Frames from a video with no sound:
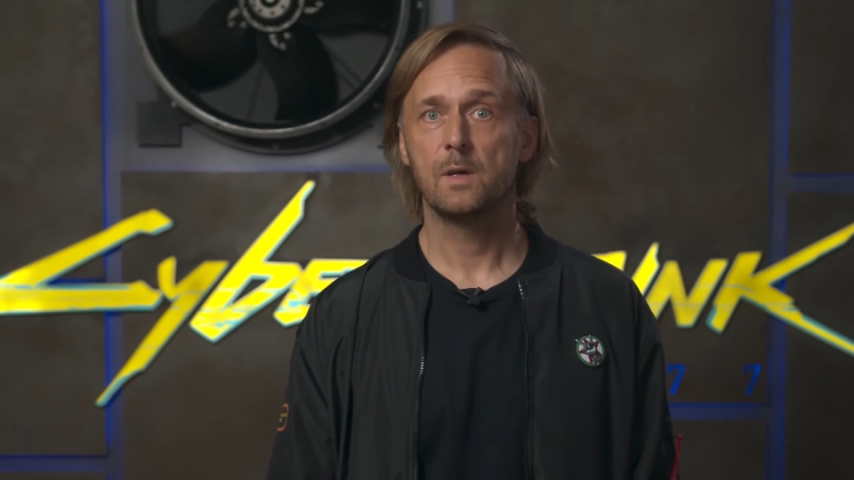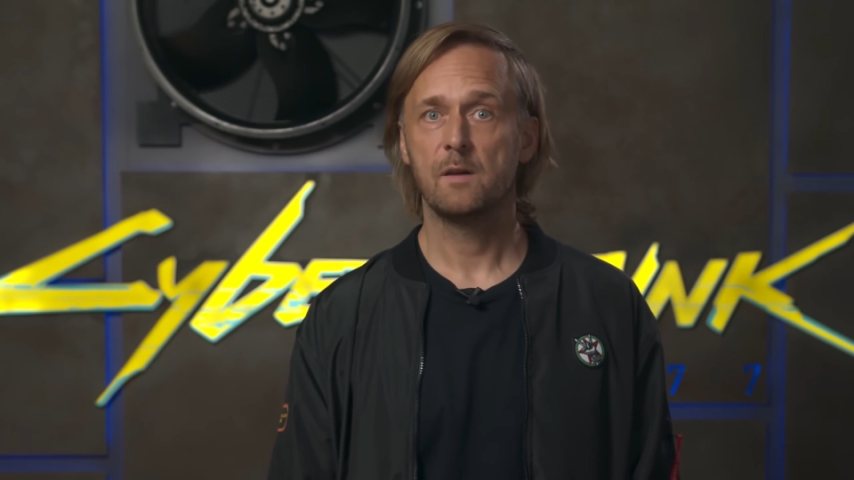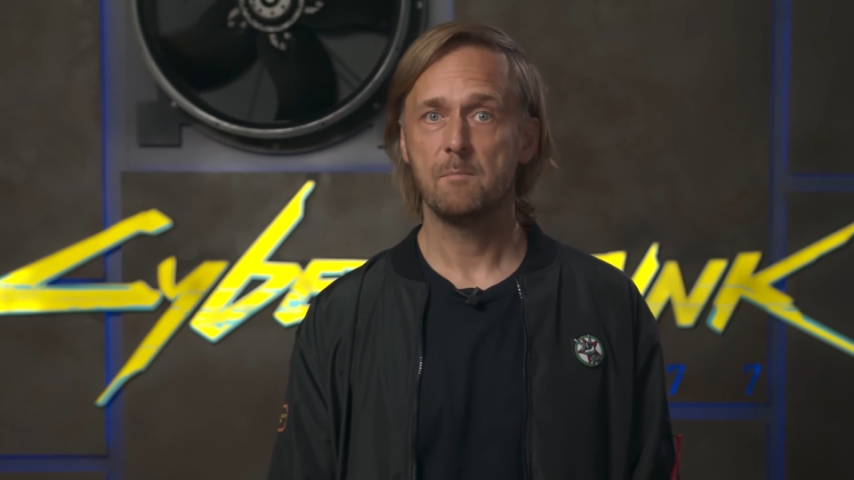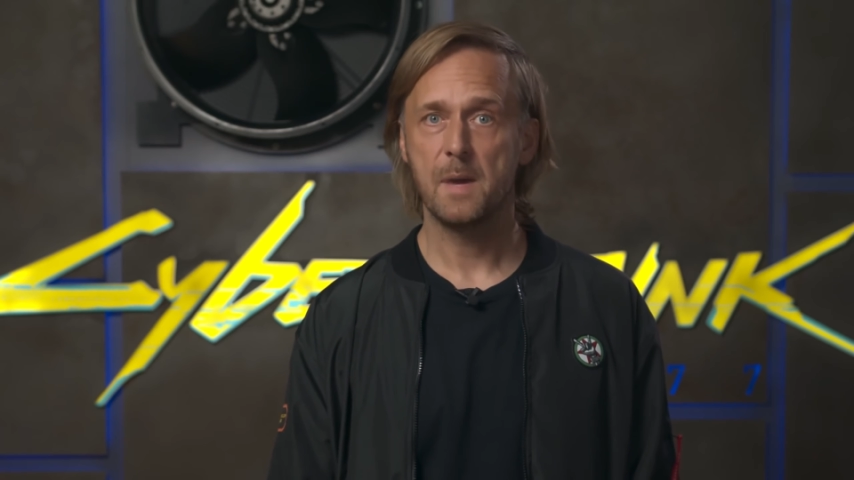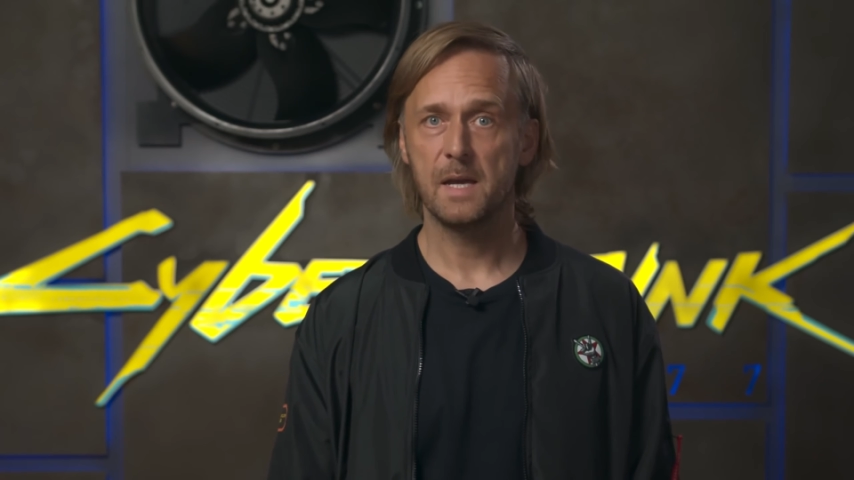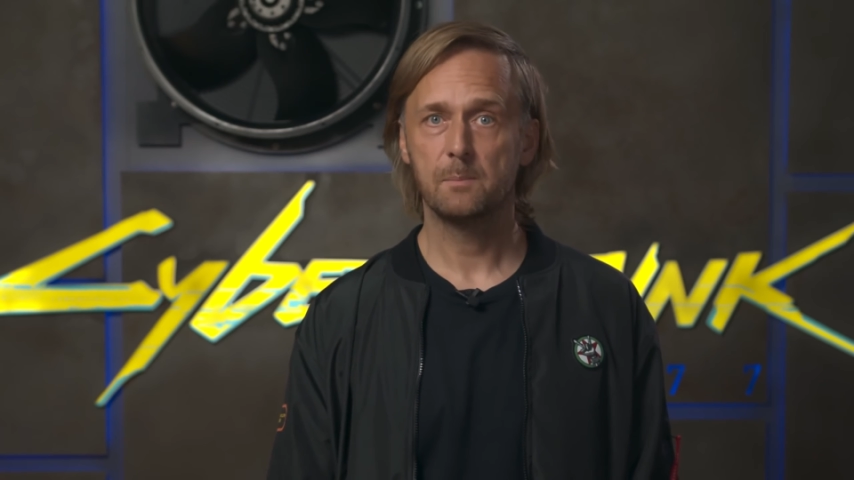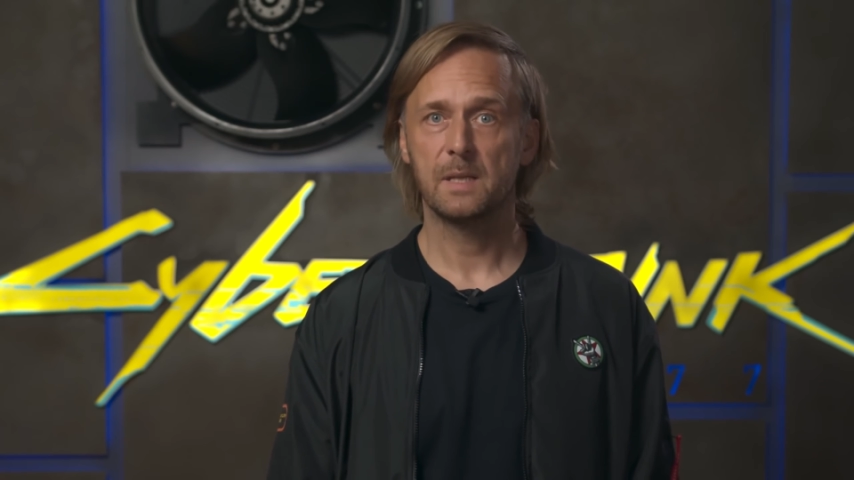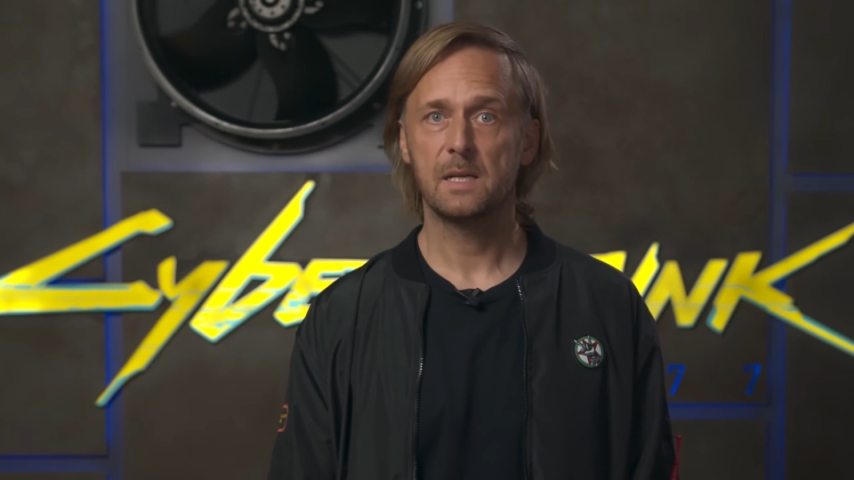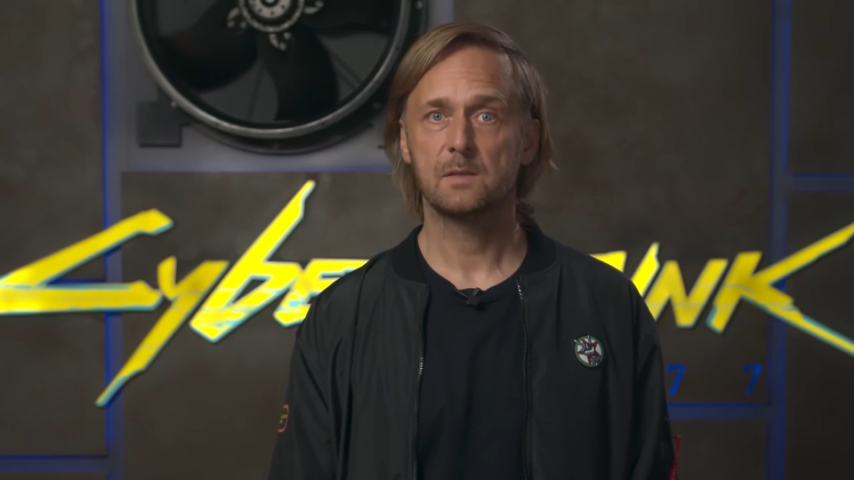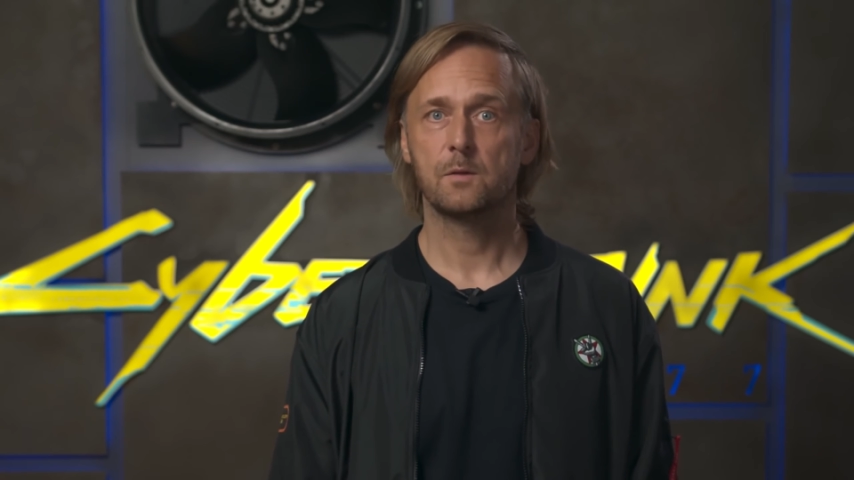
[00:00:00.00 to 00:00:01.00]
we have many
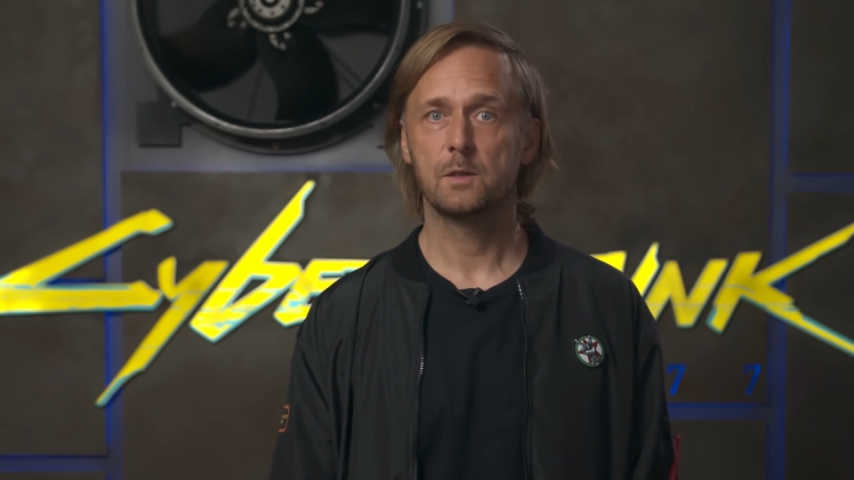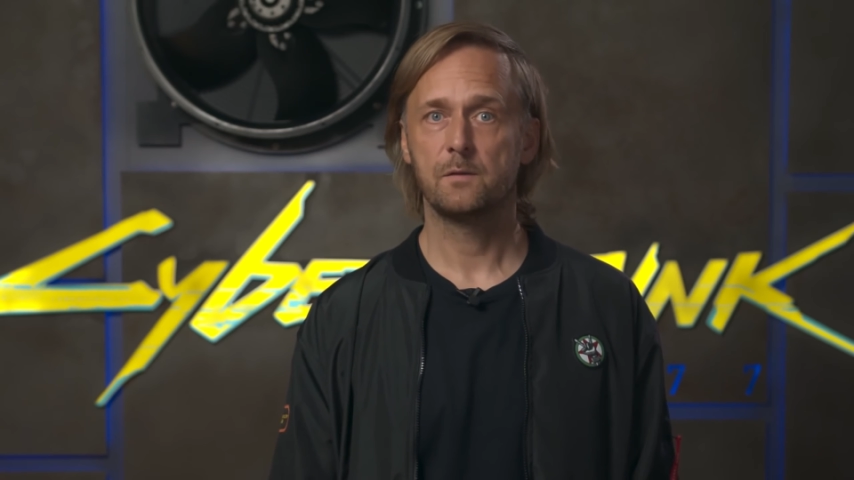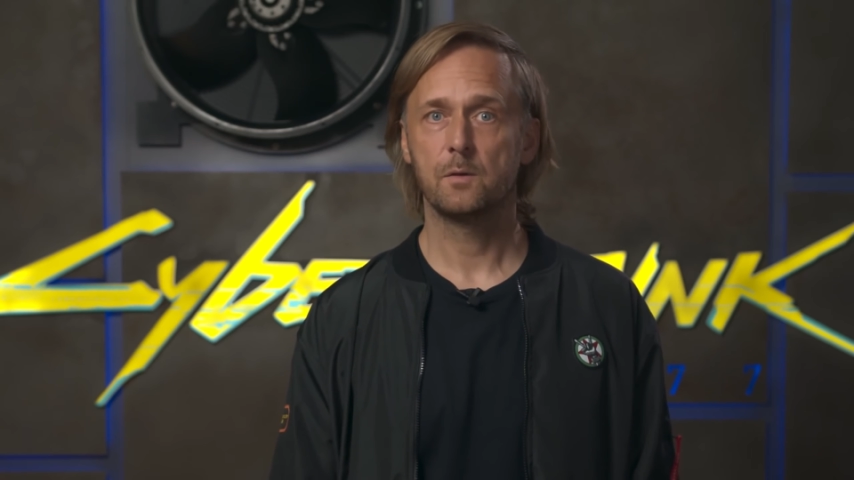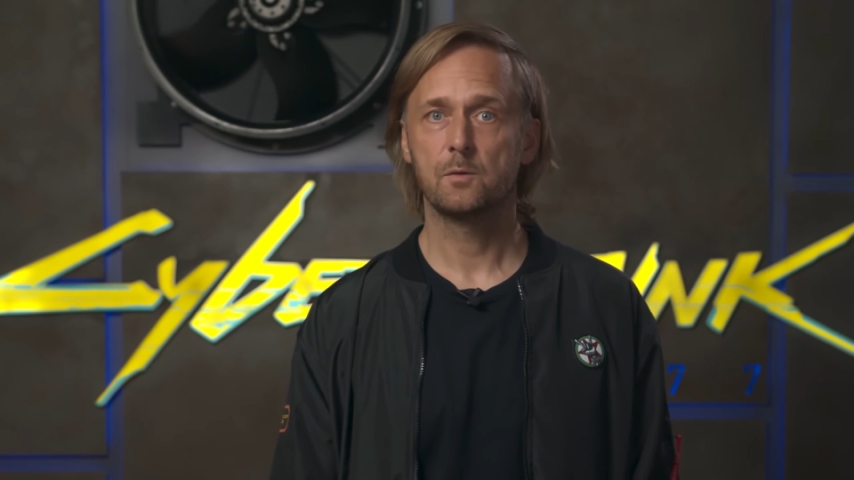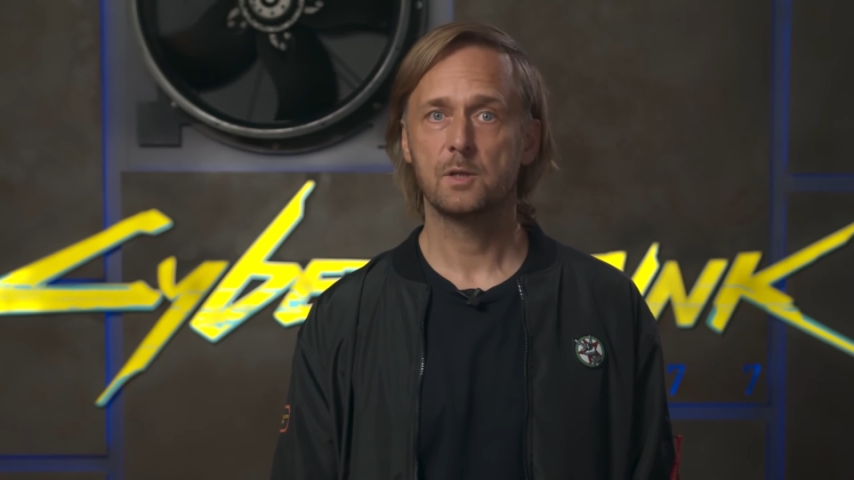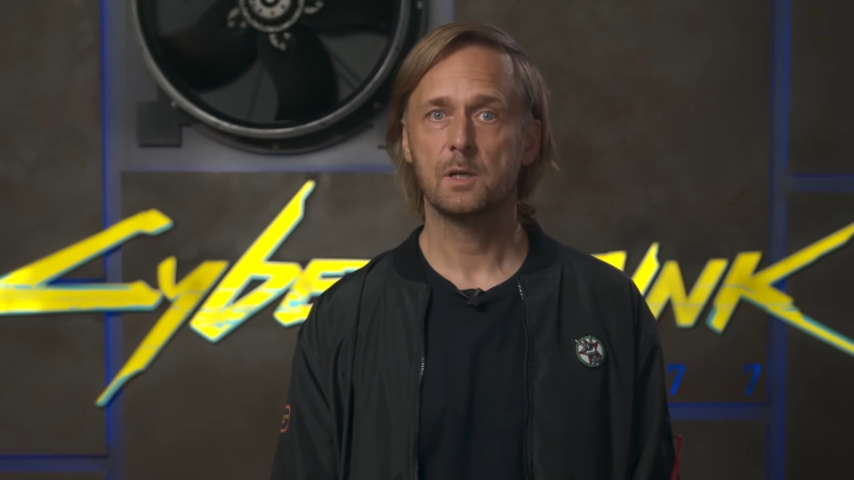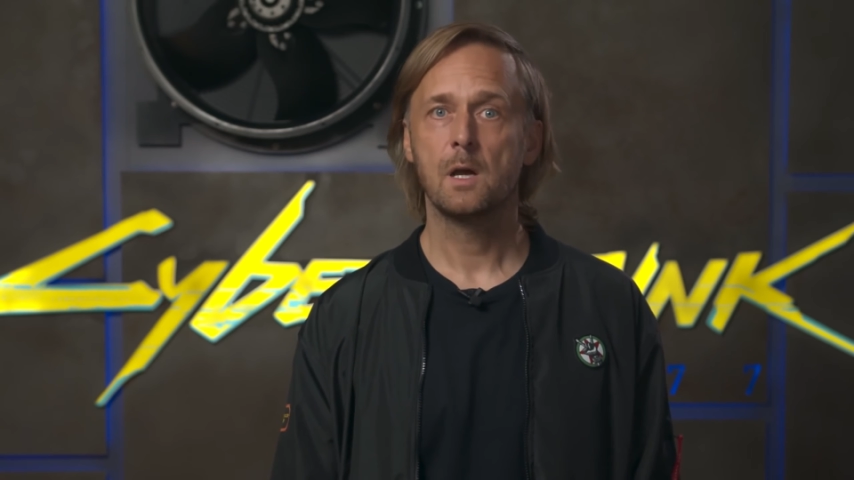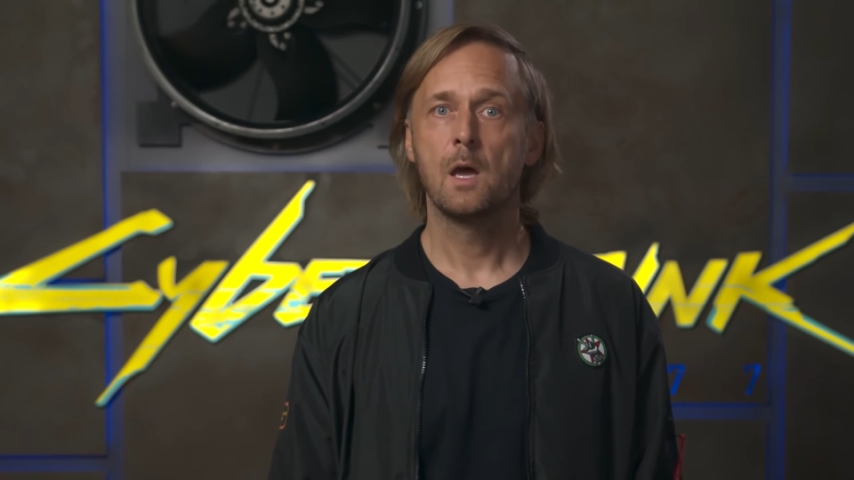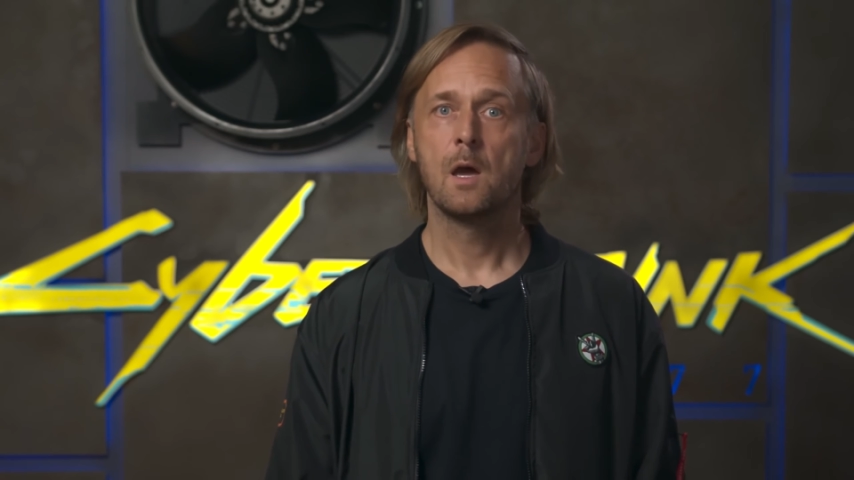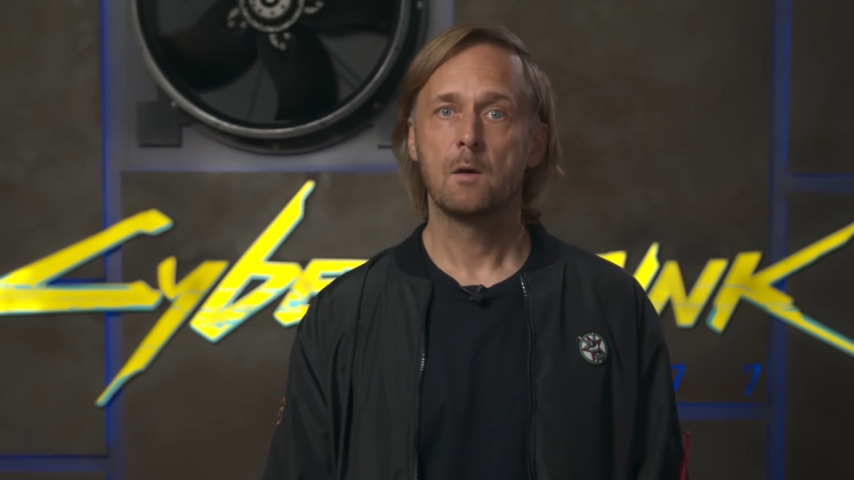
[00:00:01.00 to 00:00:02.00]
plans for the future,